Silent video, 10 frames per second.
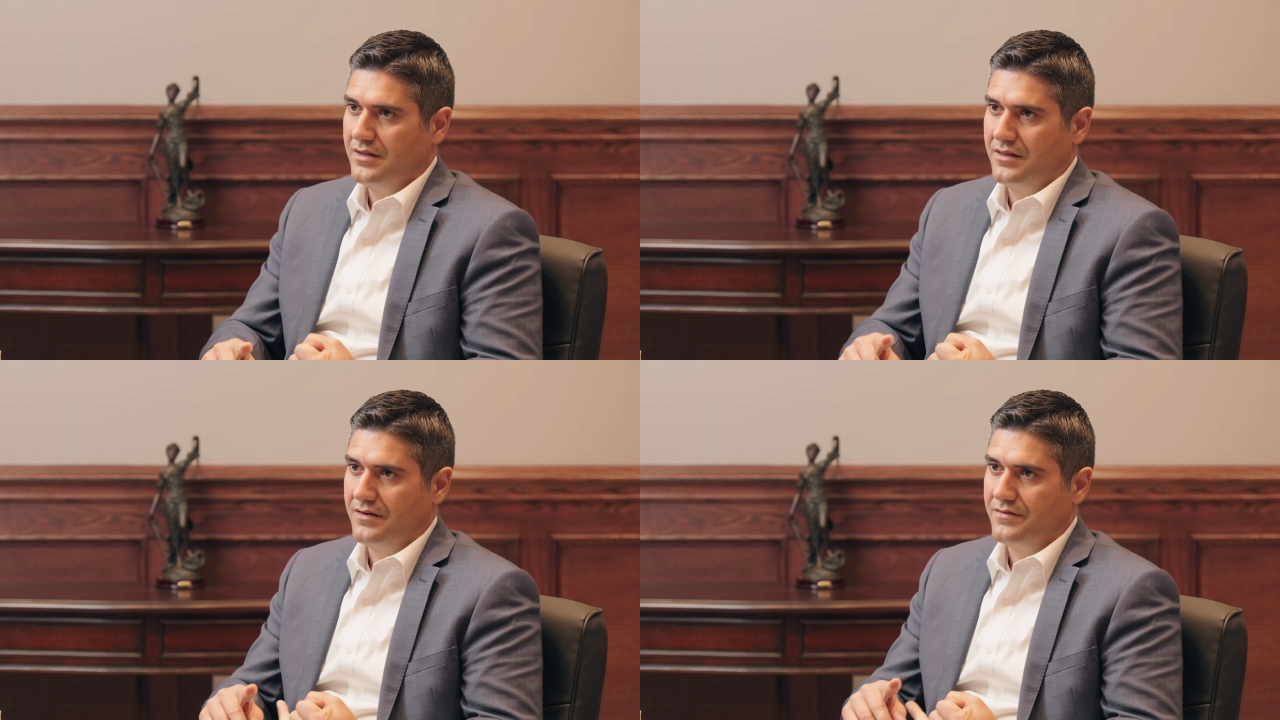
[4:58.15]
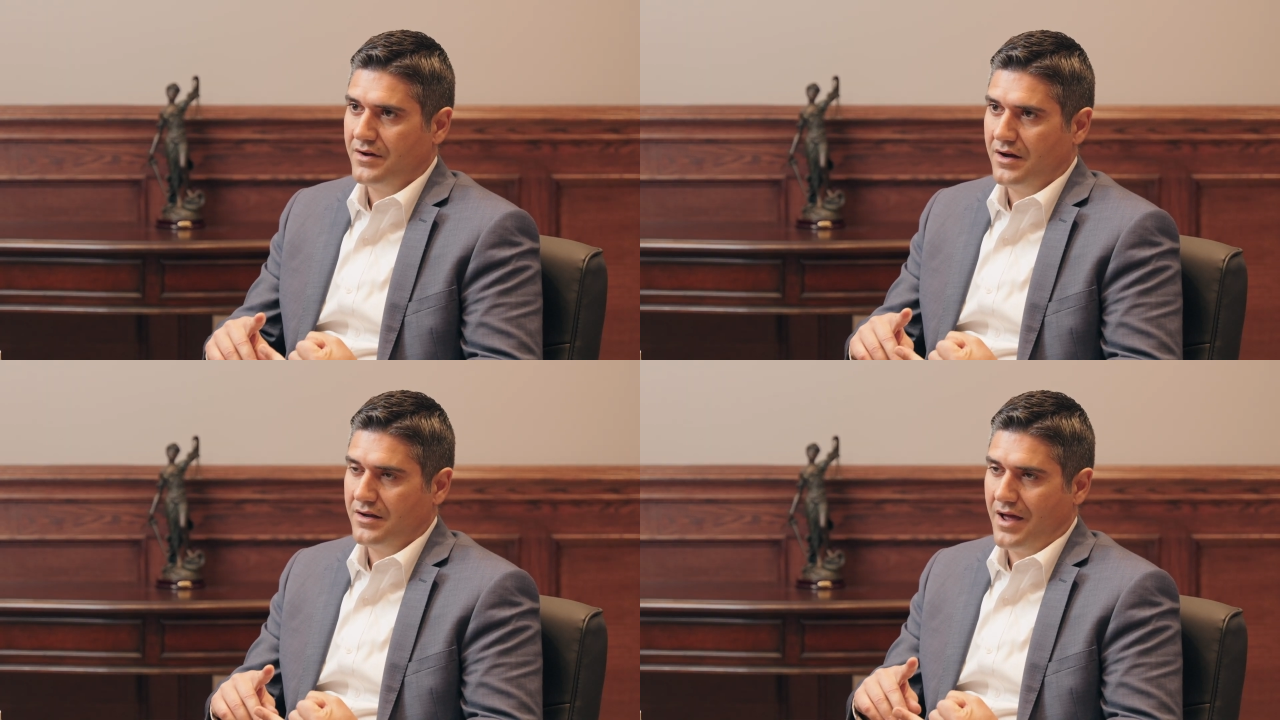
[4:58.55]
they've
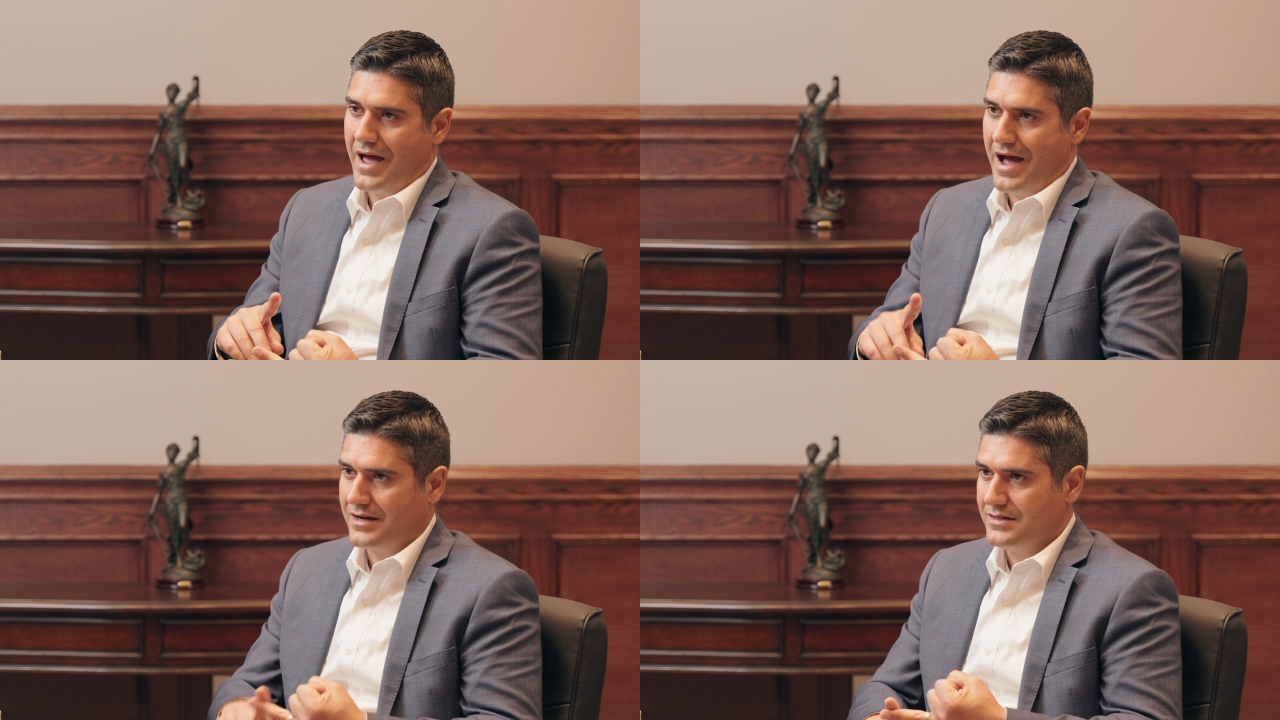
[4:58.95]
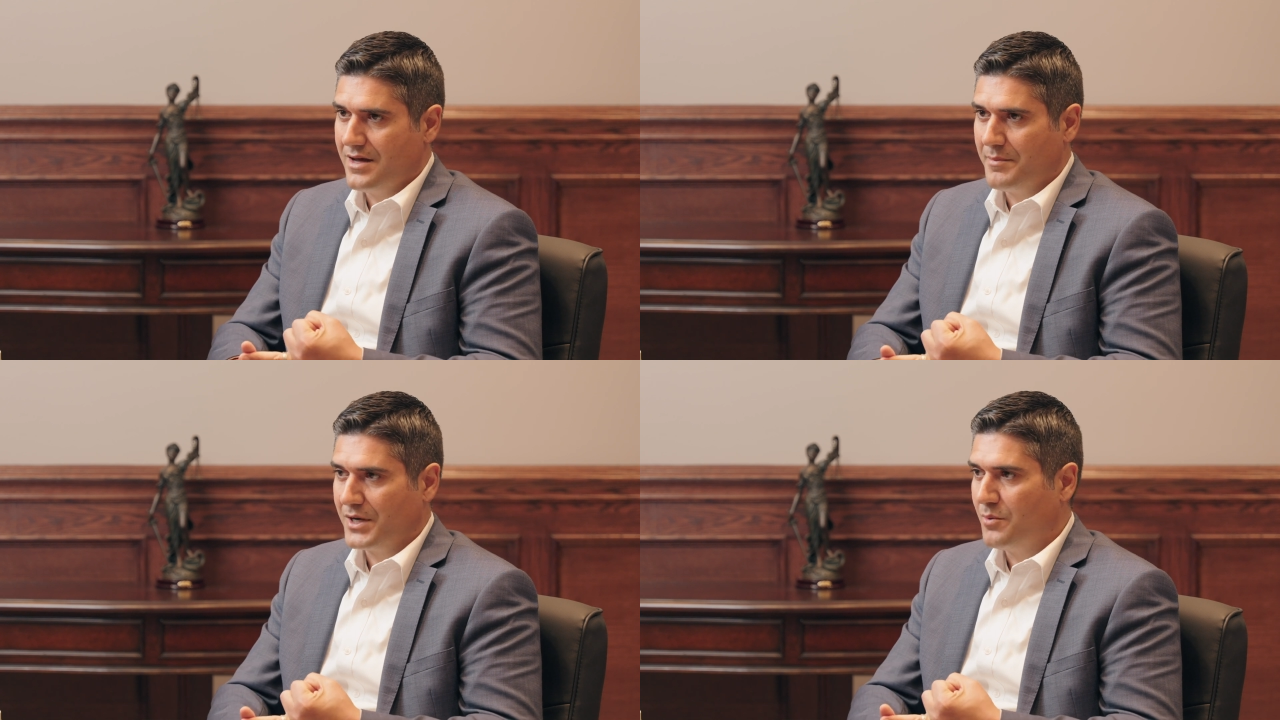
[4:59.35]
got
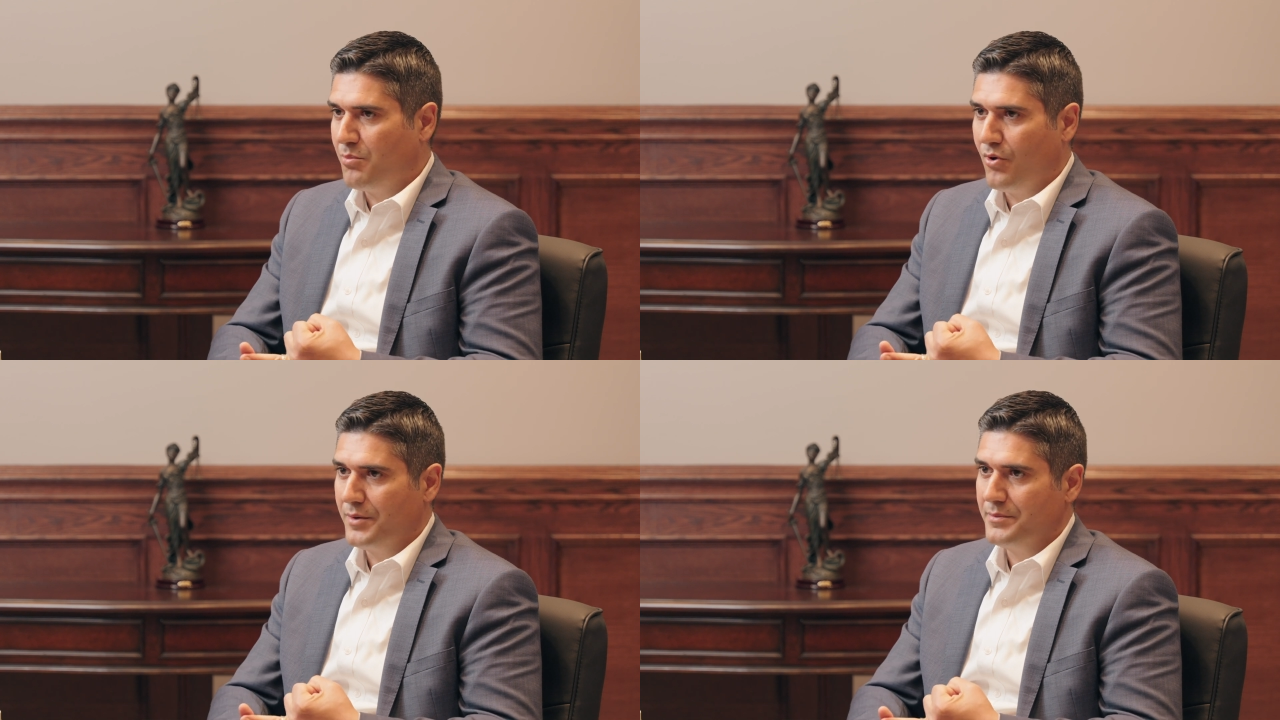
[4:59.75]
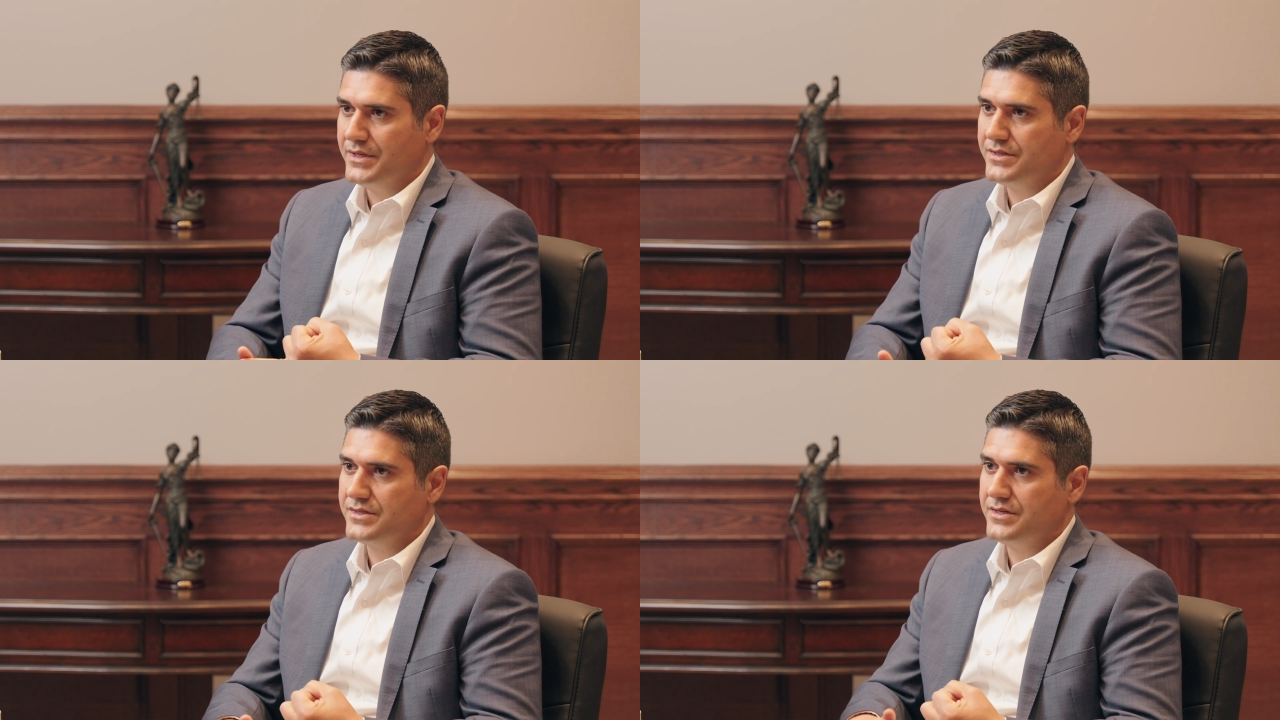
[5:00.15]
academic
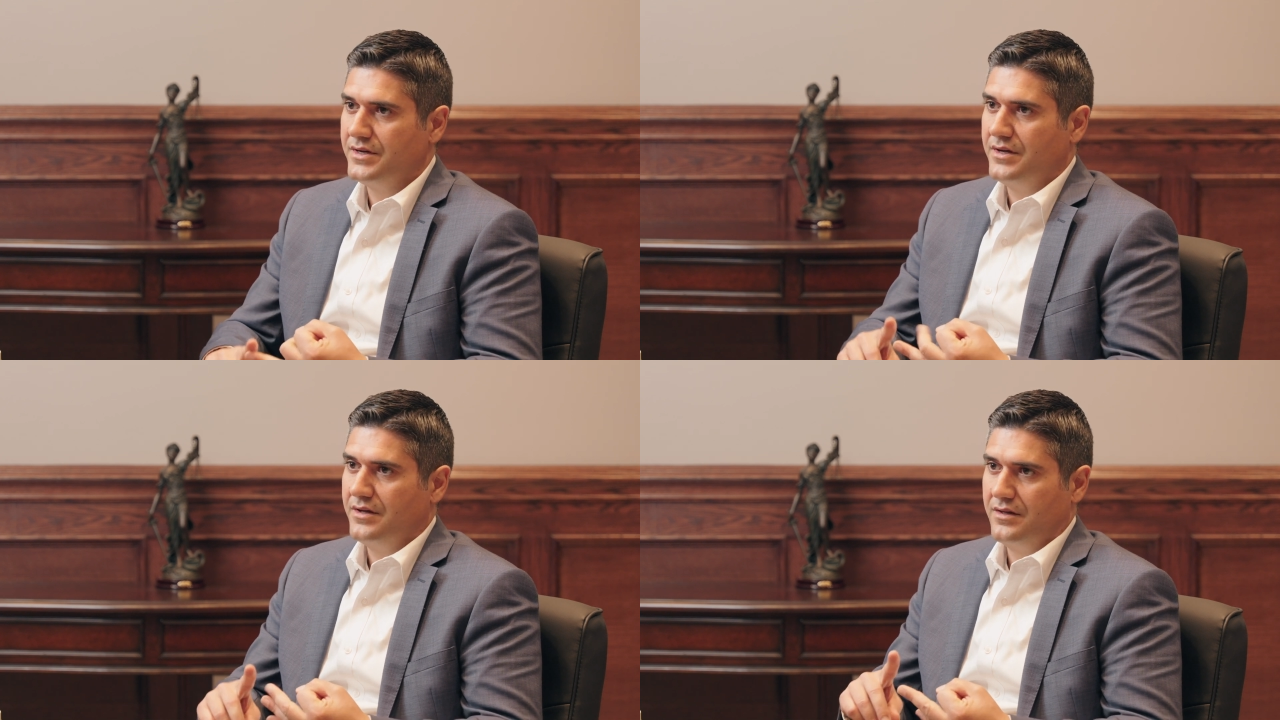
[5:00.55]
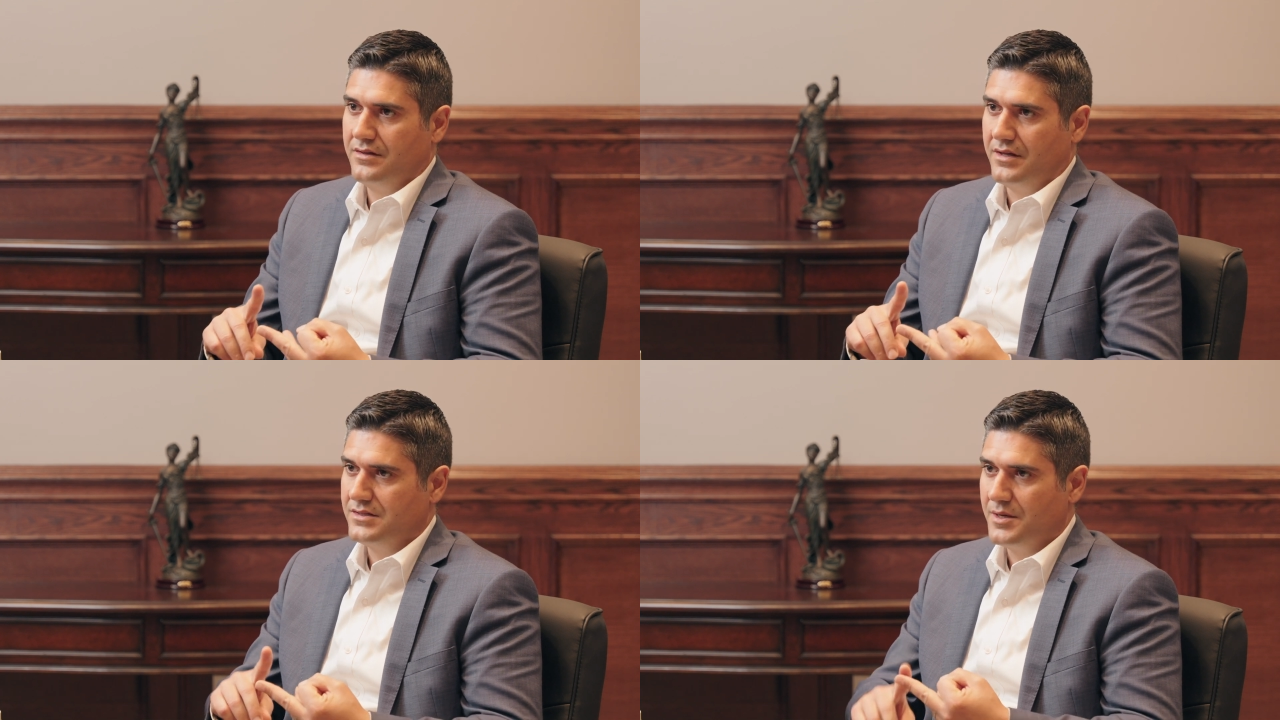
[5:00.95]
appointments,
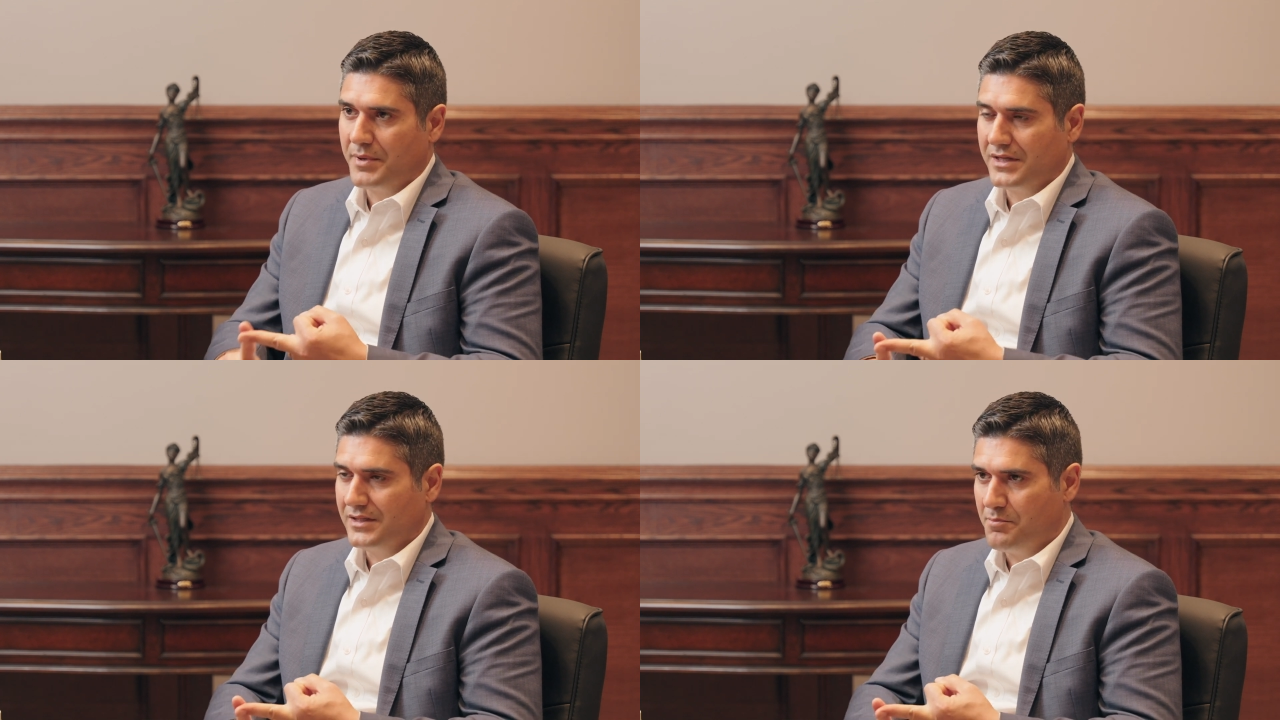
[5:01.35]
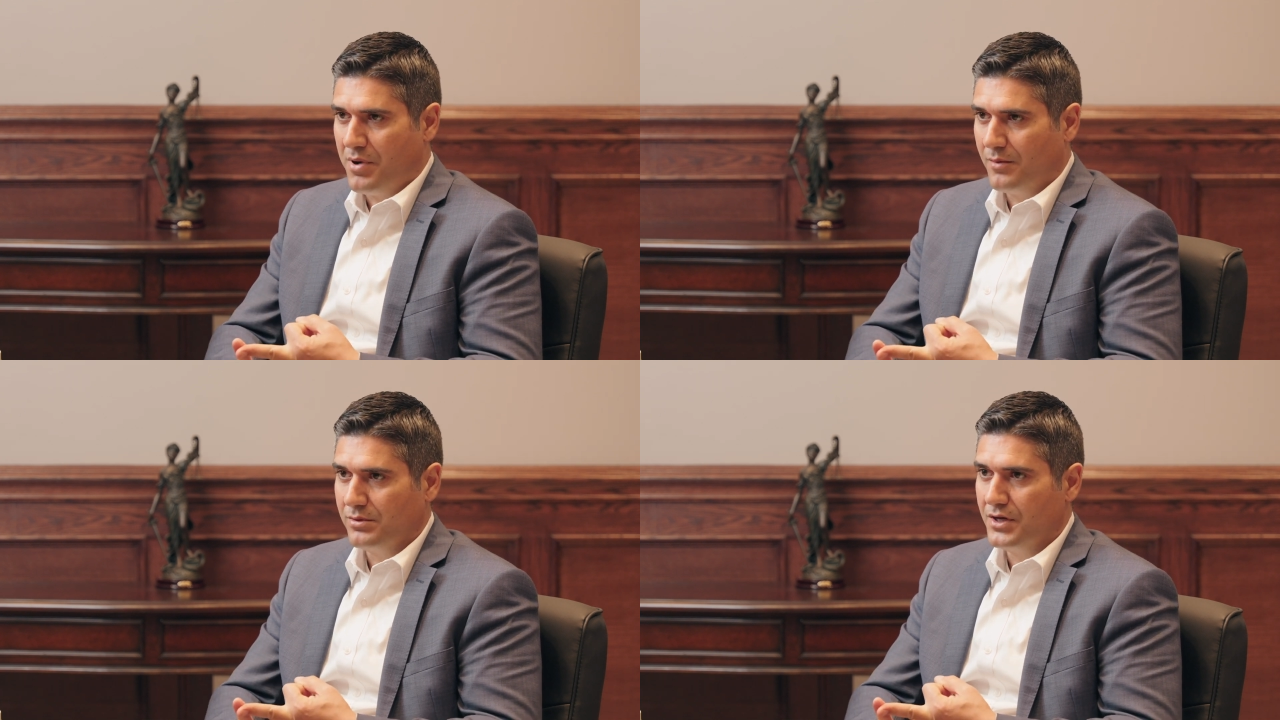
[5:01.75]
they typically
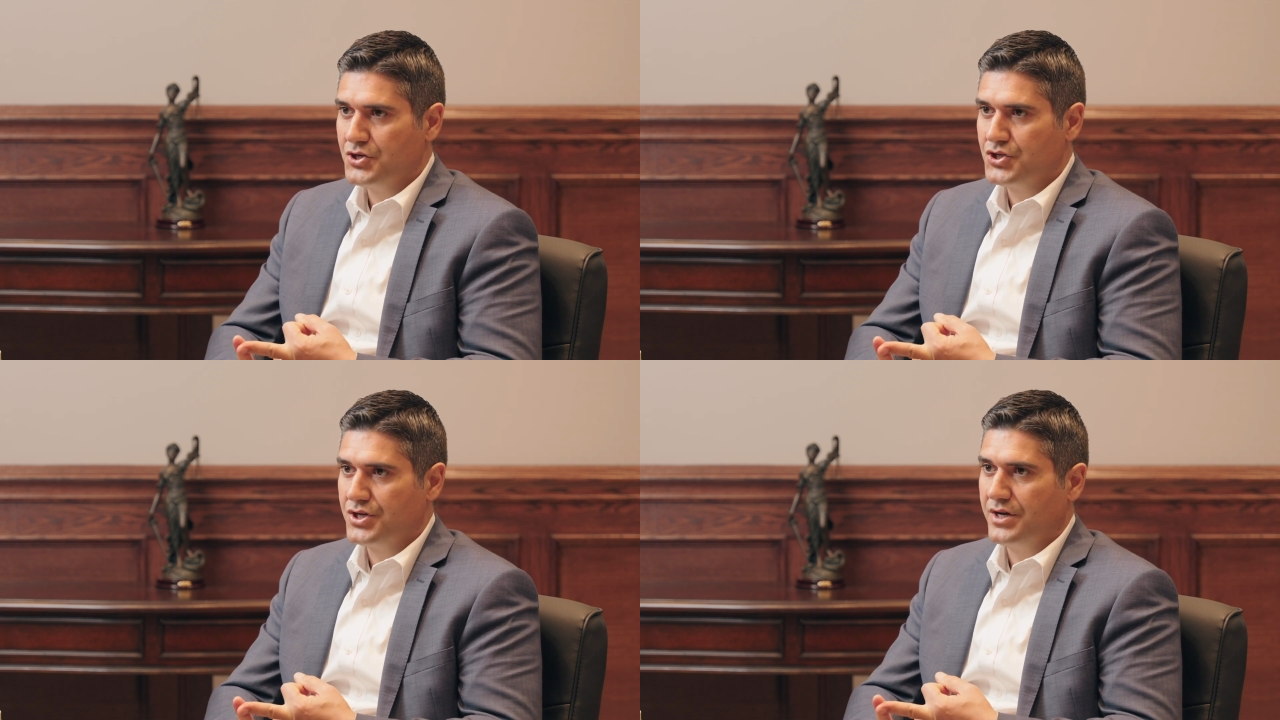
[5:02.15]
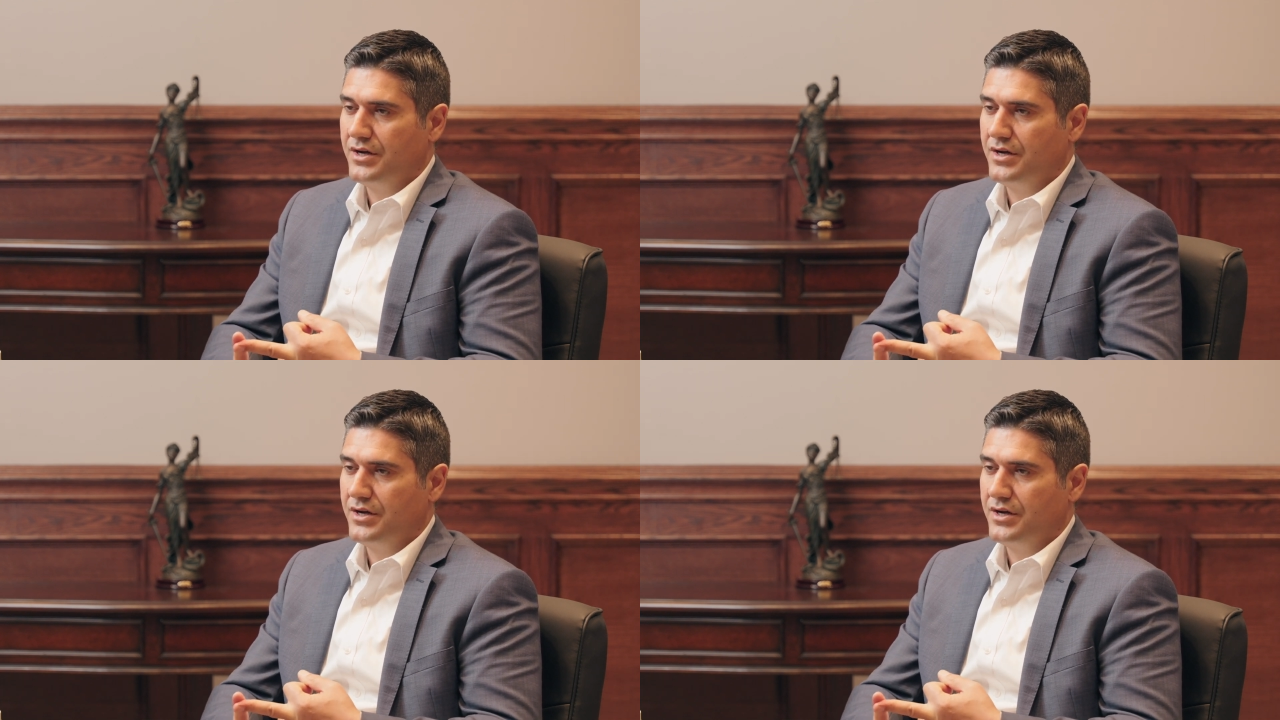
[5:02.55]
publish,